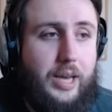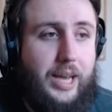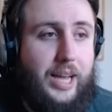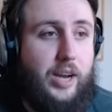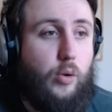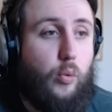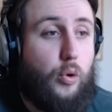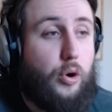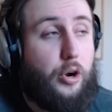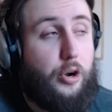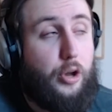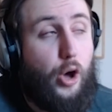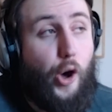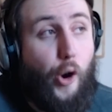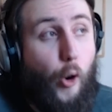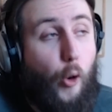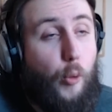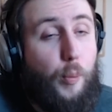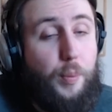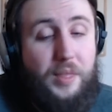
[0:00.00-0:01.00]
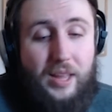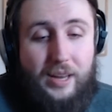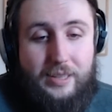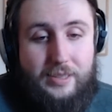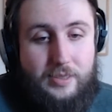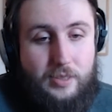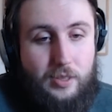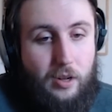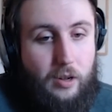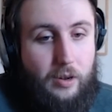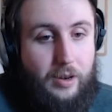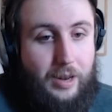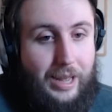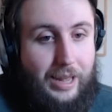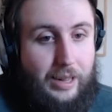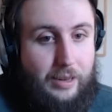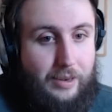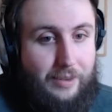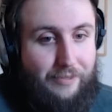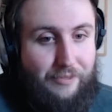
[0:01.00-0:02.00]
and we're gonna hope that it's
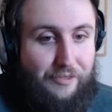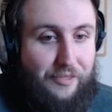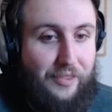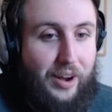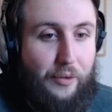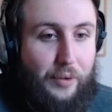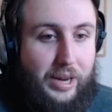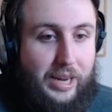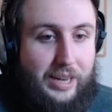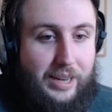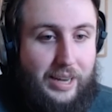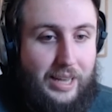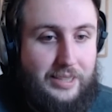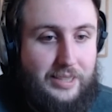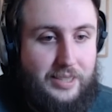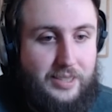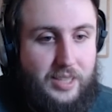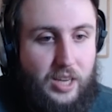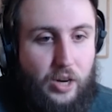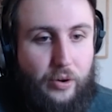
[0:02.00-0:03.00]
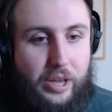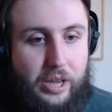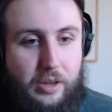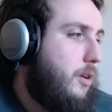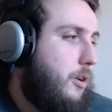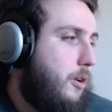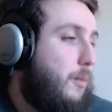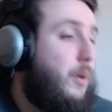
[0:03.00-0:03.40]
not very necessary.